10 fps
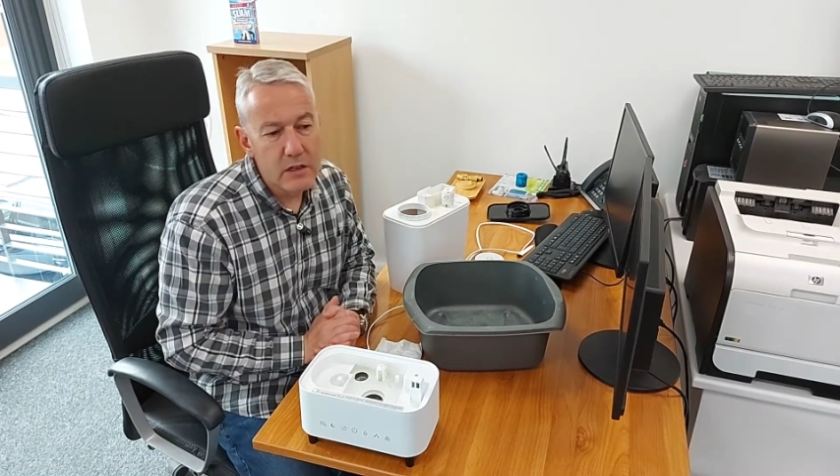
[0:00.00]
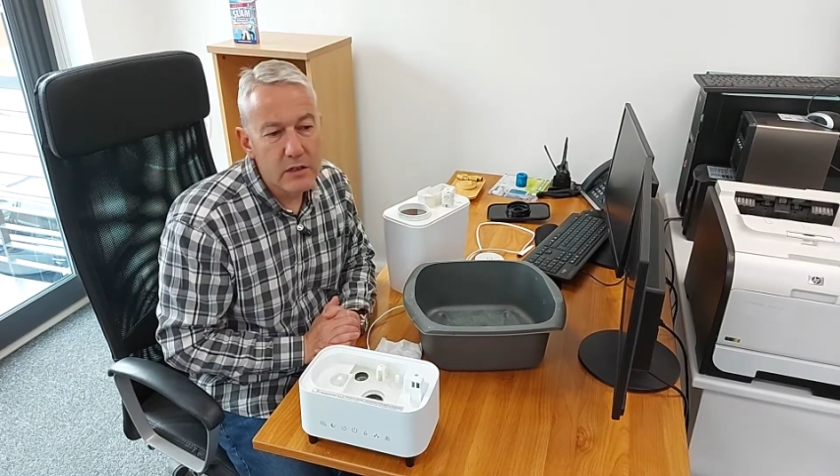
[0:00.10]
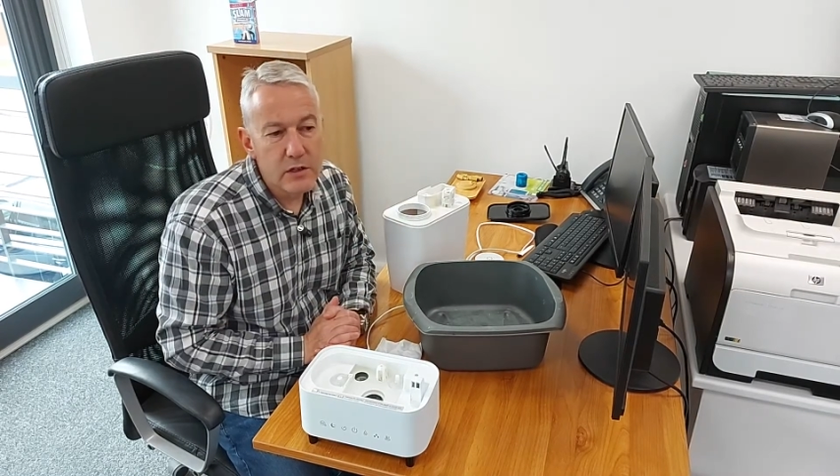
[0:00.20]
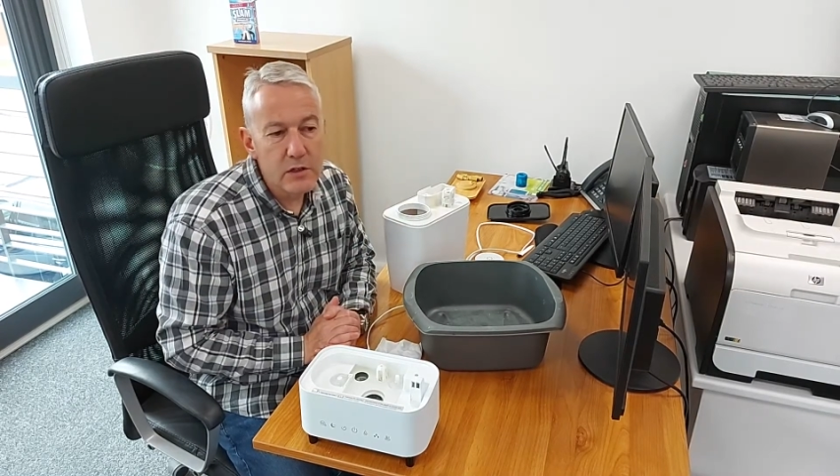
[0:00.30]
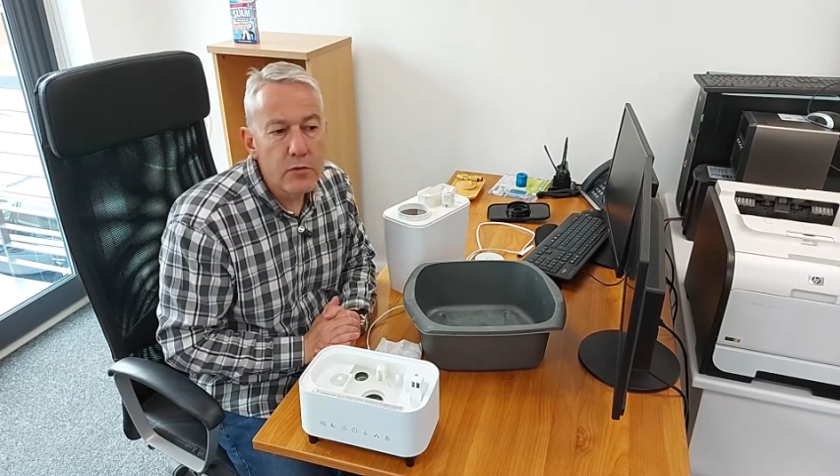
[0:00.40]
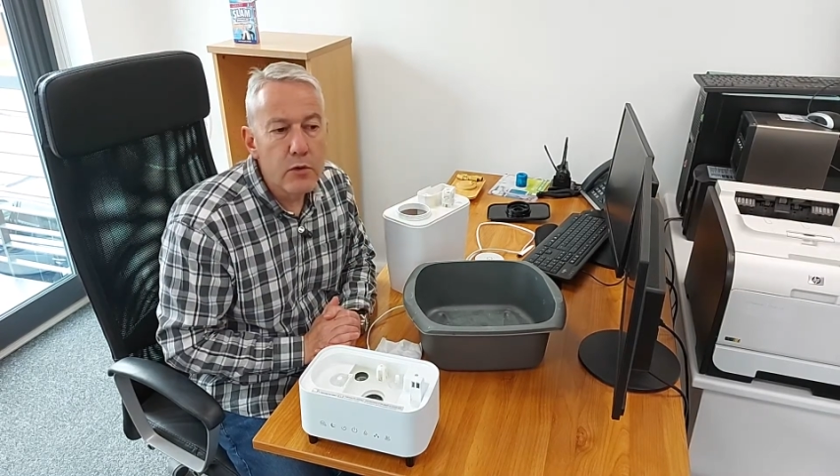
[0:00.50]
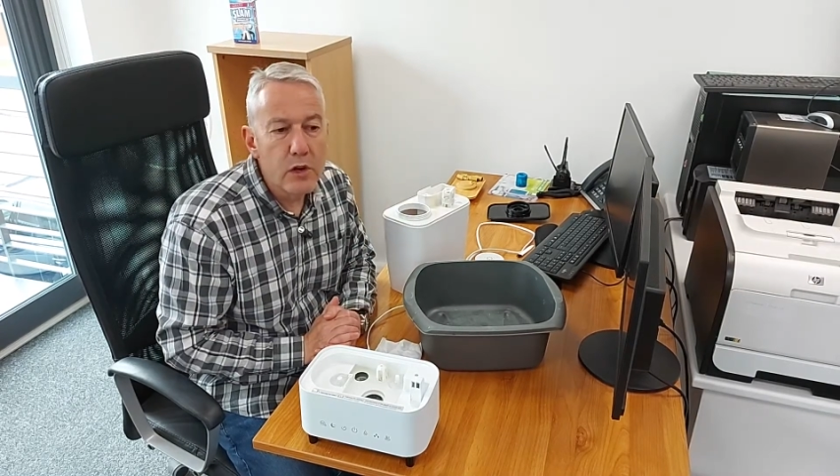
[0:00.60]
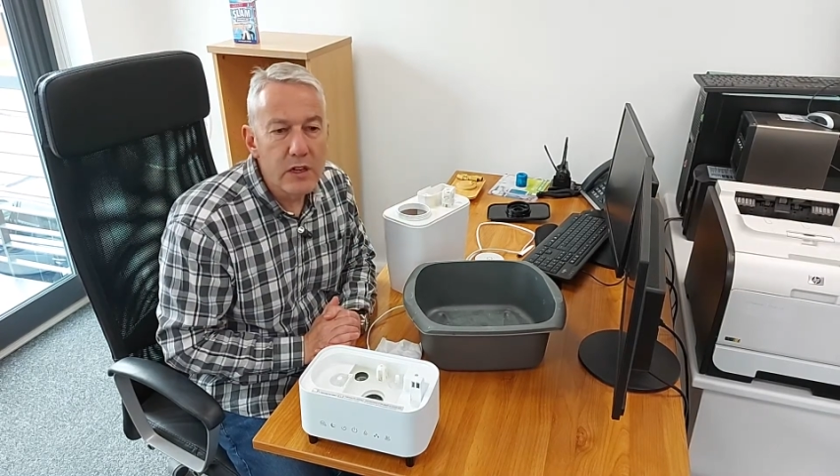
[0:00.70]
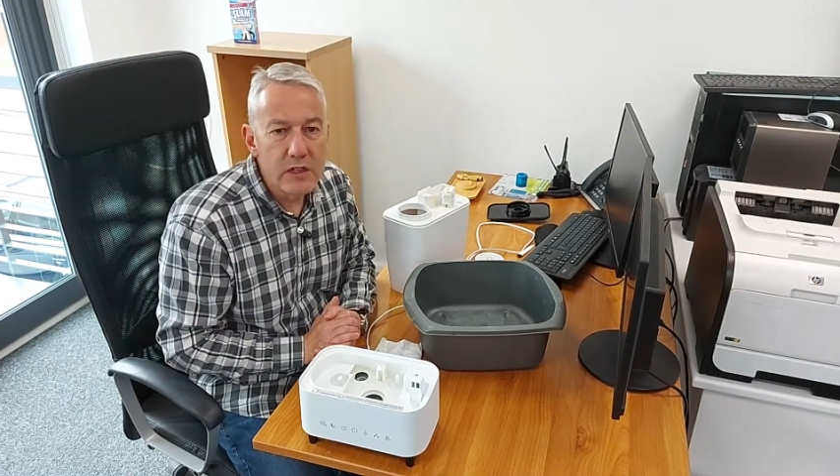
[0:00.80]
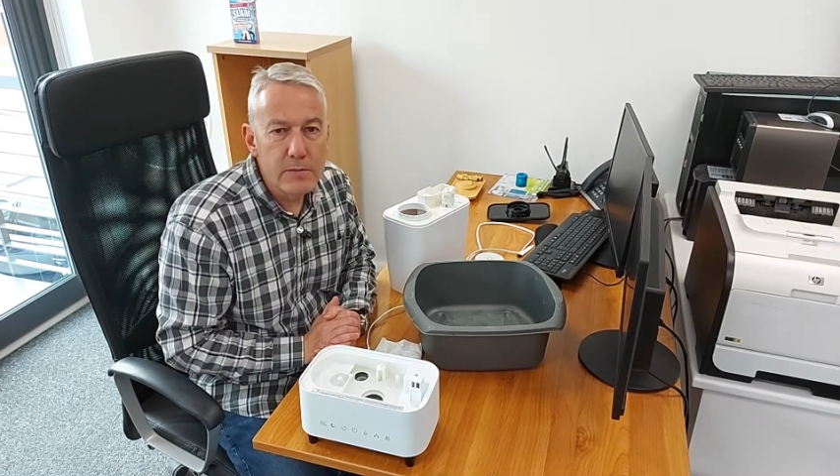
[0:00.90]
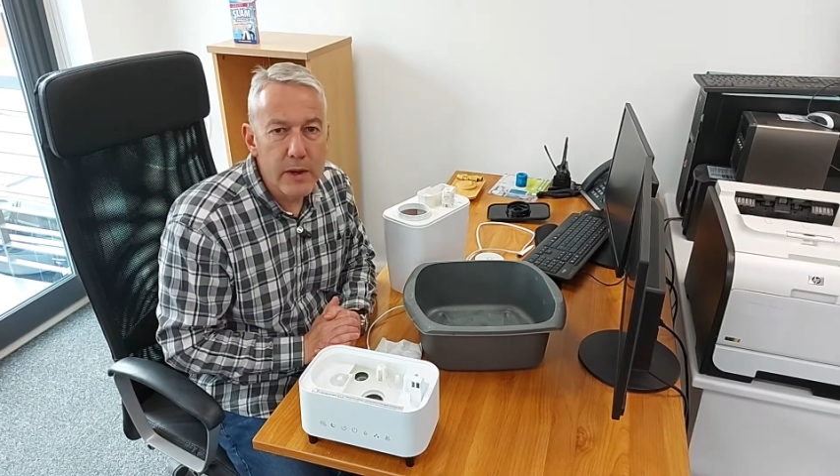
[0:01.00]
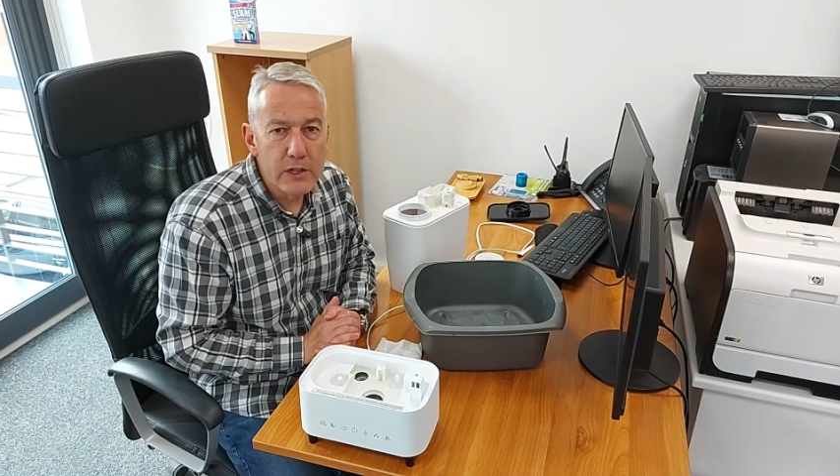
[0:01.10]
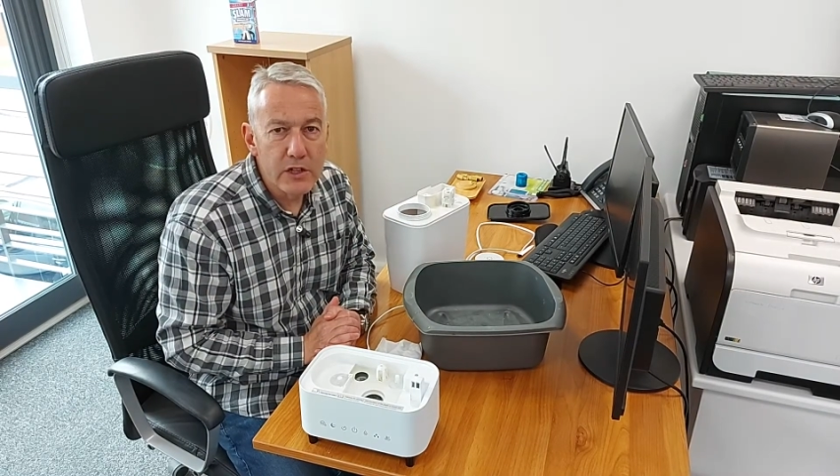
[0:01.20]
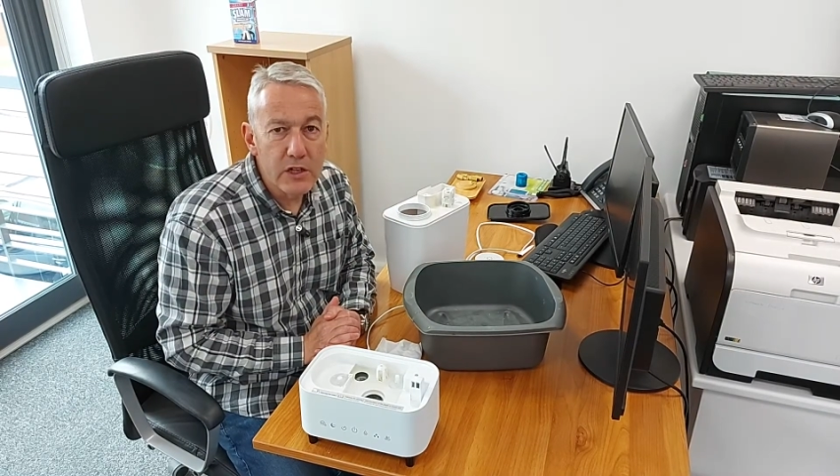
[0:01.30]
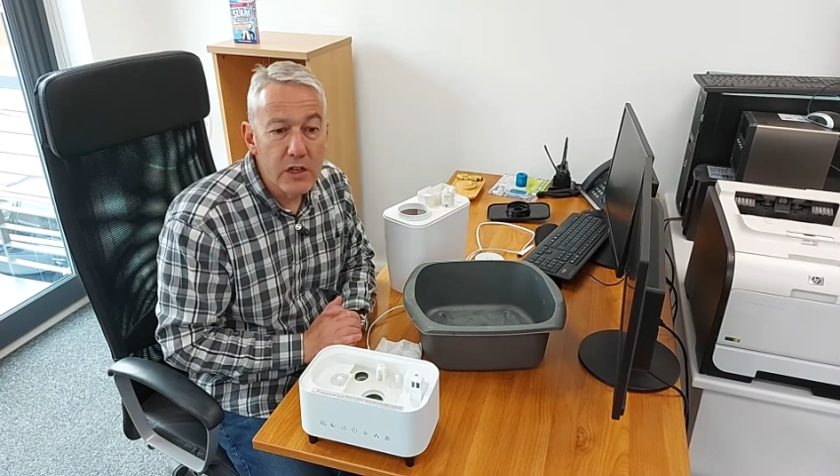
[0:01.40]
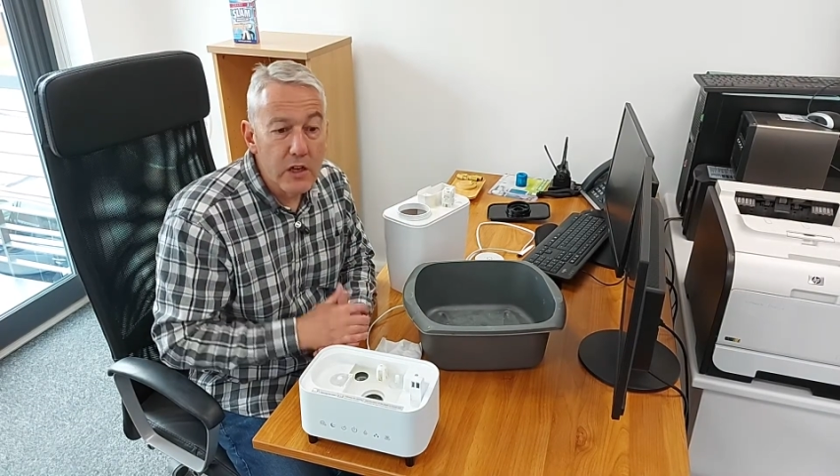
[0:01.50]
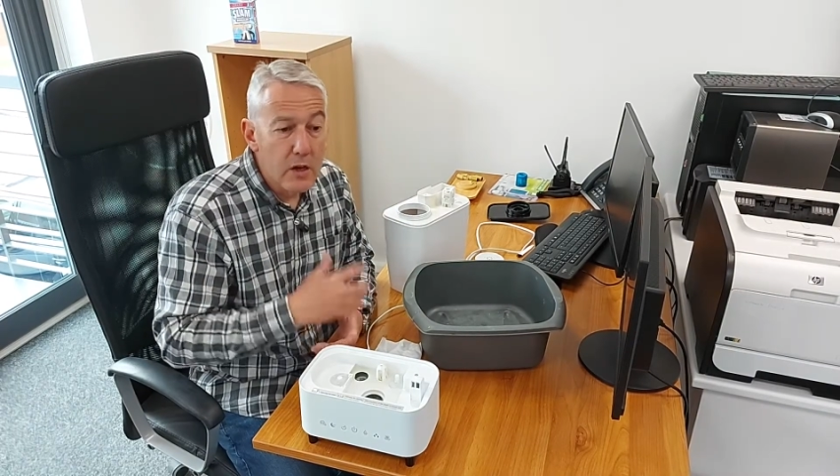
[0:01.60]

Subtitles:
it work its magic.